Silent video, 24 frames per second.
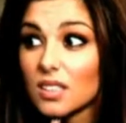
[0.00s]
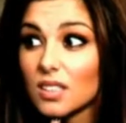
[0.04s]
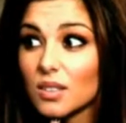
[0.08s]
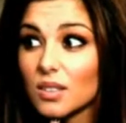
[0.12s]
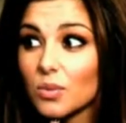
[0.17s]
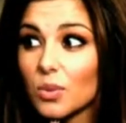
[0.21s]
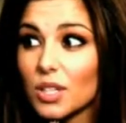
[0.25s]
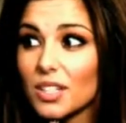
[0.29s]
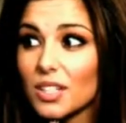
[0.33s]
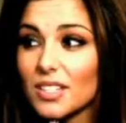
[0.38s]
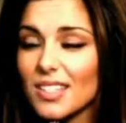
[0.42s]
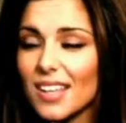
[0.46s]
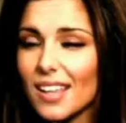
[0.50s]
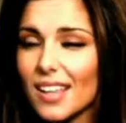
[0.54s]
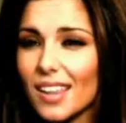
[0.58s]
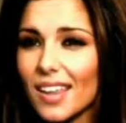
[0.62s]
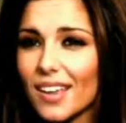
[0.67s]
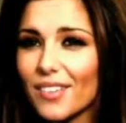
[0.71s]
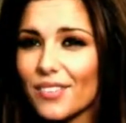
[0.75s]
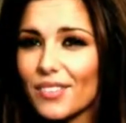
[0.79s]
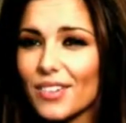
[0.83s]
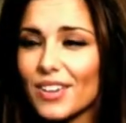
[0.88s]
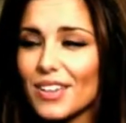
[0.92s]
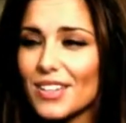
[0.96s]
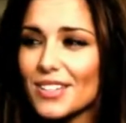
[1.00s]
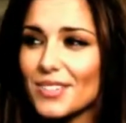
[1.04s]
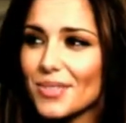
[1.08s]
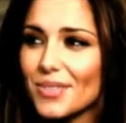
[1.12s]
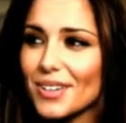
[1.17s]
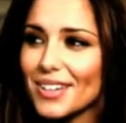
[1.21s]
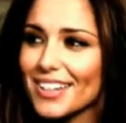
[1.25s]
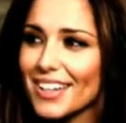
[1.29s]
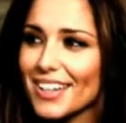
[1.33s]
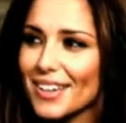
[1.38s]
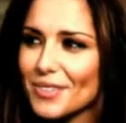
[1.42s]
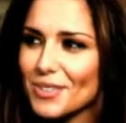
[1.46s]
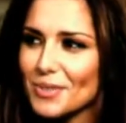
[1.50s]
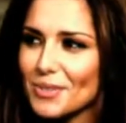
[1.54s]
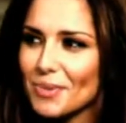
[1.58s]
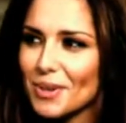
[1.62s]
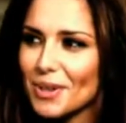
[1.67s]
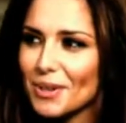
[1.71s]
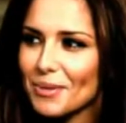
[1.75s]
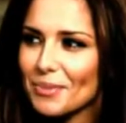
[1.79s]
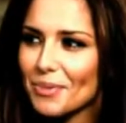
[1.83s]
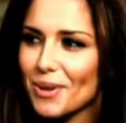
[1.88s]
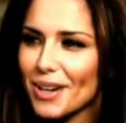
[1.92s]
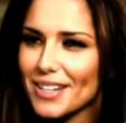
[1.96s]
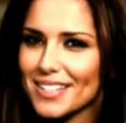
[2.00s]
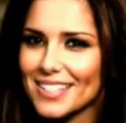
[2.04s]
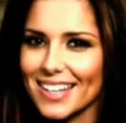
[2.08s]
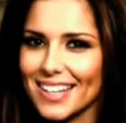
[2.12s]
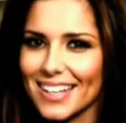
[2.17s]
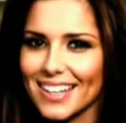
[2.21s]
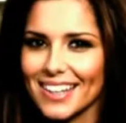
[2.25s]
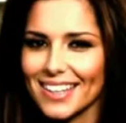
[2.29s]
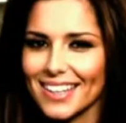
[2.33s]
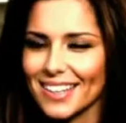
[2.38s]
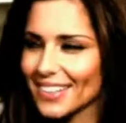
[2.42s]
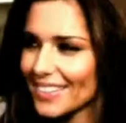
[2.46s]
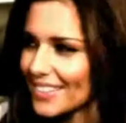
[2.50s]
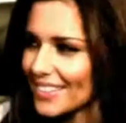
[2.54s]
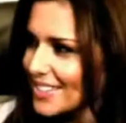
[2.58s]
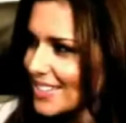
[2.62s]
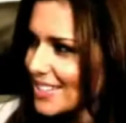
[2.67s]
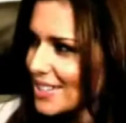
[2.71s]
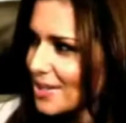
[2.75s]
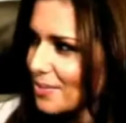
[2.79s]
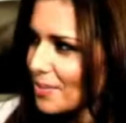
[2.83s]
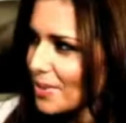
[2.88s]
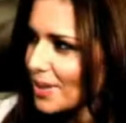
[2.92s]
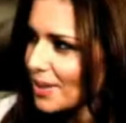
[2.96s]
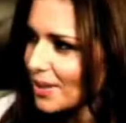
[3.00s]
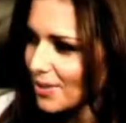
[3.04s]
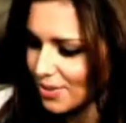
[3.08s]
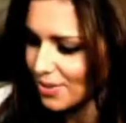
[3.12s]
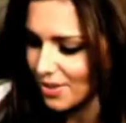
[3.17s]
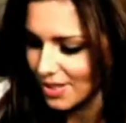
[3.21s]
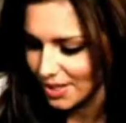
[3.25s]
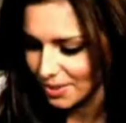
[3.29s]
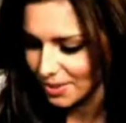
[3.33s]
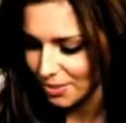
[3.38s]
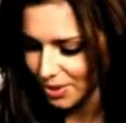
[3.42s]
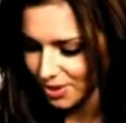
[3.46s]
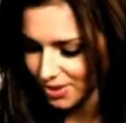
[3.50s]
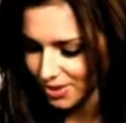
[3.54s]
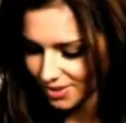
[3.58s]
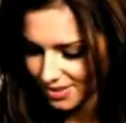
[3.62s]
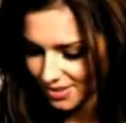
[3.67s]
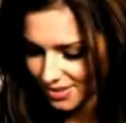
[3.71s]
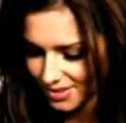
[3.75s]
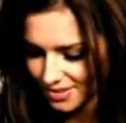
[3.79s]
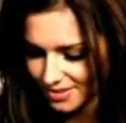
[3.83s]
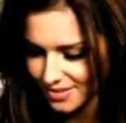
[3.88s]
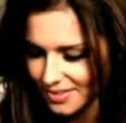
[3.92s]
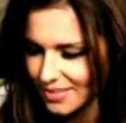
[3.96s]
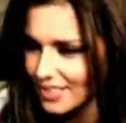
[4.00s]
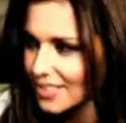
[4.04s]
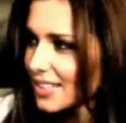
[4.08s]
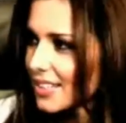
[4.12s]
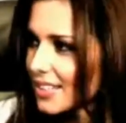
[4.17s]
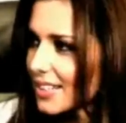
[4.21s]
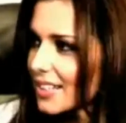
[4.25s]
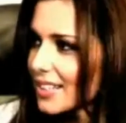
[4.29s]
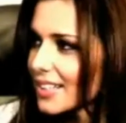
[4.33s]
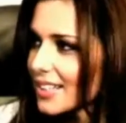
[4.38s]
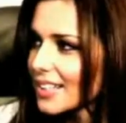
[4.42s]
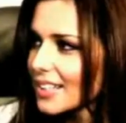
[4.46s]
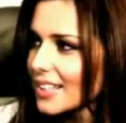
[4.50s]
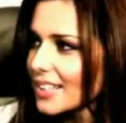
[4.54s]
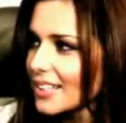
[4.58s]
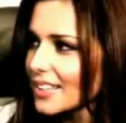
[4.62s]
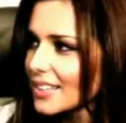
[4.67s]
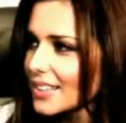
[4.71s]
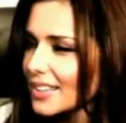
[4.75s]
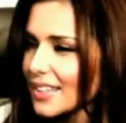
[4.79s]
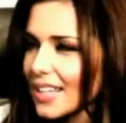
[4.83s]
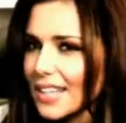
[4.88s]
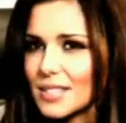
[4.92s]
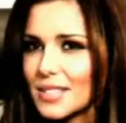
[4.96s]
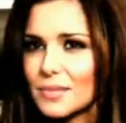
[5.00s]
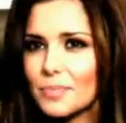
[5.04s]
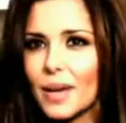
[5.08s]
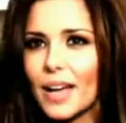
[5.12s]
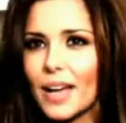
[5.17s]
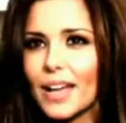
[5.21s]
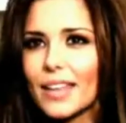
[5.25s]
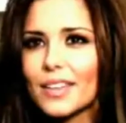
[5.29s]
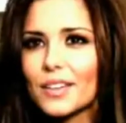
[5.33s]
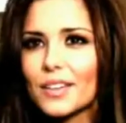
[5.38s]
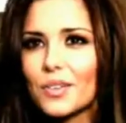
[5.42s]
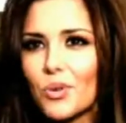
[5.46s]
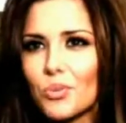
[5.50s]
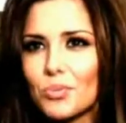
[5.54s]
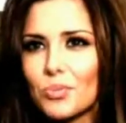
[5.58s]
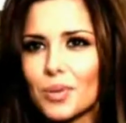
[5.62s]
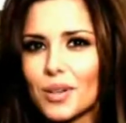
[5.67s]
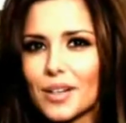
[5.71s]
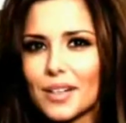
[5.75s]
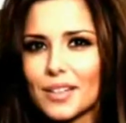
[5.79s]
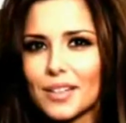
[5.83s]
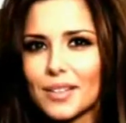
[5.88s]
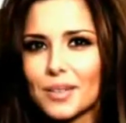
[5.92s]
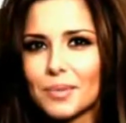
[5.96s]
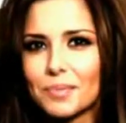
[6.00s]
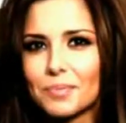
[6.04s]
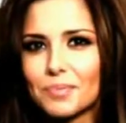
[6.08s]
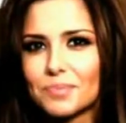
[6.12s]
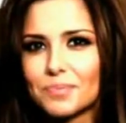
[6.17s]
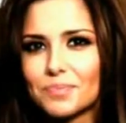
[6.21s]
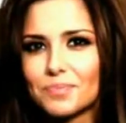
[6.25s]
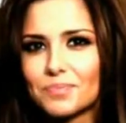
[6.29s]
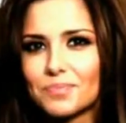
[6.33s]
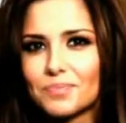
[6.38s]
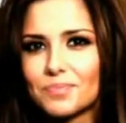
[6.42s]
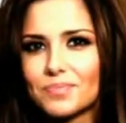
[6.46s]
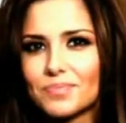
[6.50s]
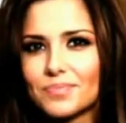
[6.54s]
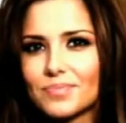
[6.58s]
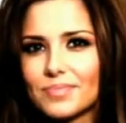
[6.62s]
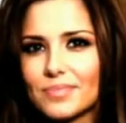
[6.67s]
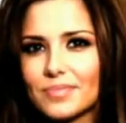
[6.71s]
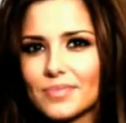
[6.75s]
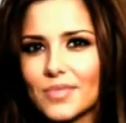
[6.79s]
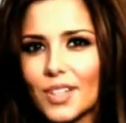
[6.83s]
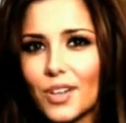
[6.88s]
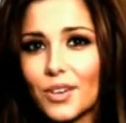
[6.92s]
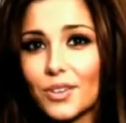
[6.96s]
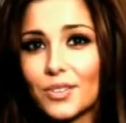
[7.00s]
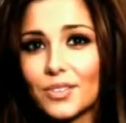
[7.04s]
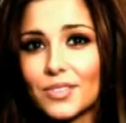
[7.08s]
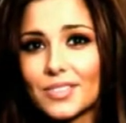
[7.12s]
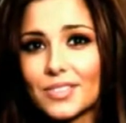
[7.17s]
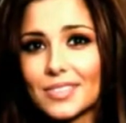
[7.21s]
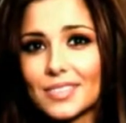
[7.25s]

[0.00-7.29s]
When you see their face, when you give somebody a present and that's something they really want. That's better than opening them. No?